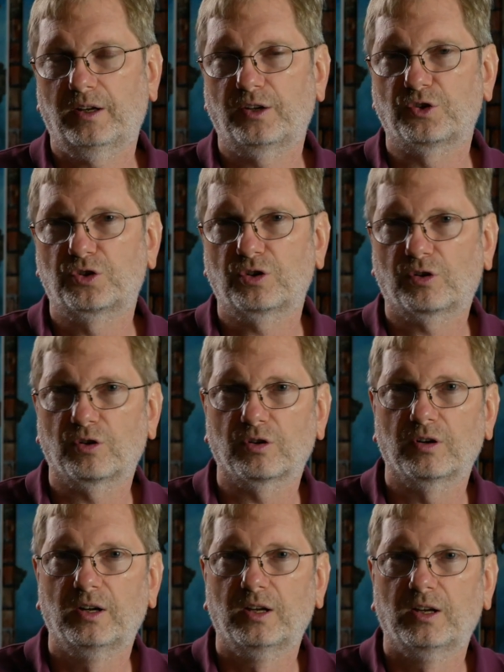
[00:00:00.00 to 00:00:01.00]
in
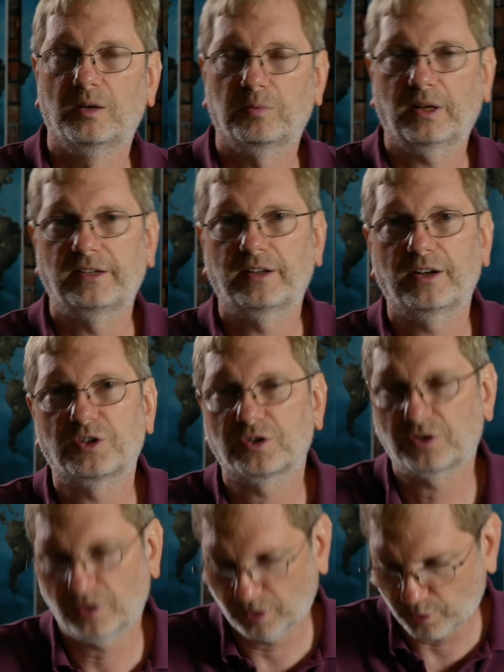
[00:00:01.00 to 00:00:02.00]
sugar
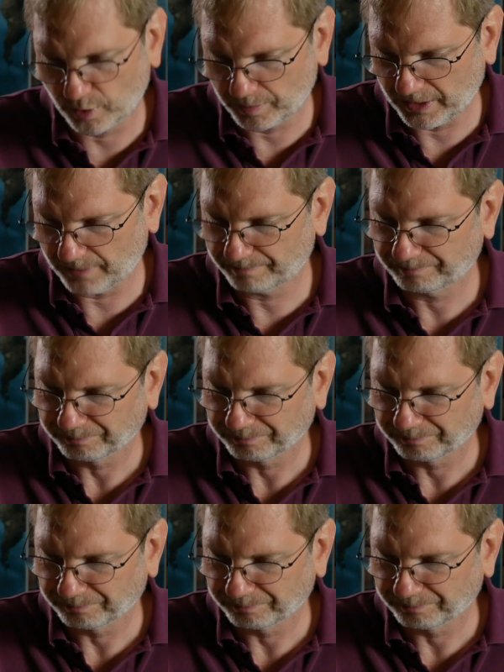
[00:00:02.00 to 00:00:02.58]
plantations in the Caribbean.